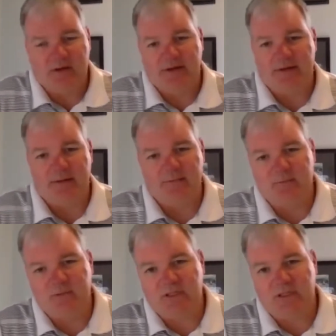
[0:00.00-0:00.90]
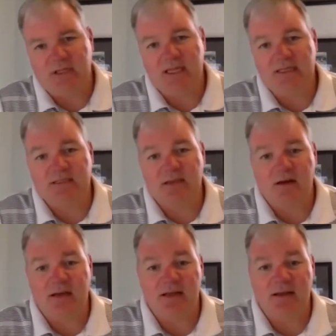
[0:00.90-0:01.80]
So to get
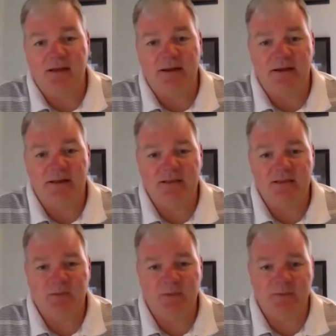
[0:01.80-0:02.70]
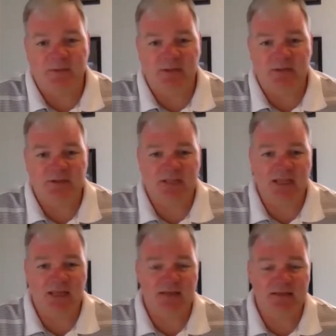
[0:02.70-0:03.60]
started, just so people
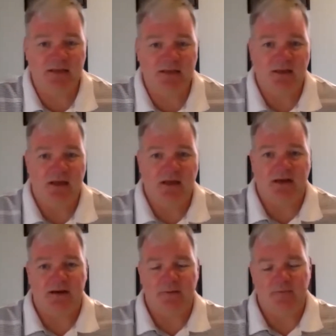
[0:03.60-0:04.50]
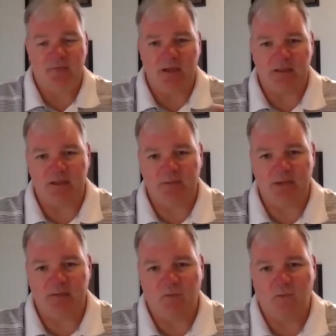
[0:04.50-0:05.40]
understand a little
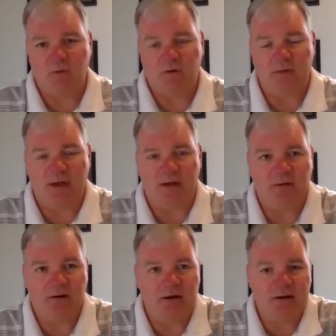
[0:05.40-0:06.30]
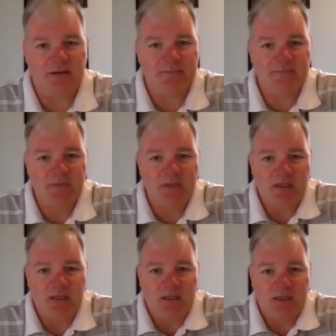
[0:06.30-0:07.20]
bit more about
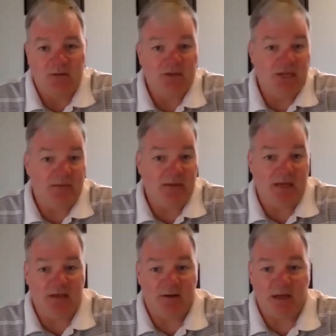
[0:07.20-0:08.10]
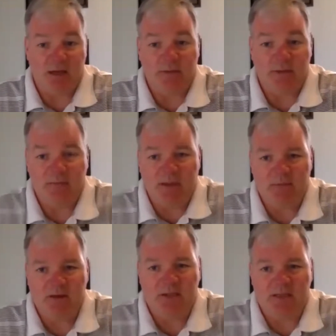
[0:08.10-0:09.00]
you, Jamey, and your company, maybe
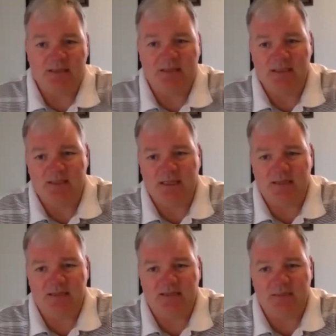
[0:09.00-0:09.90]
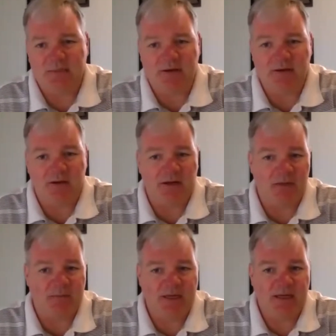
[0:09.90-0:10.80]
you can tell us about your
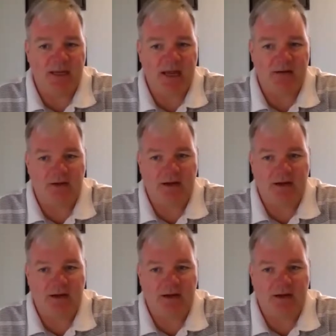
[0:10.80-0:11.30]
company and how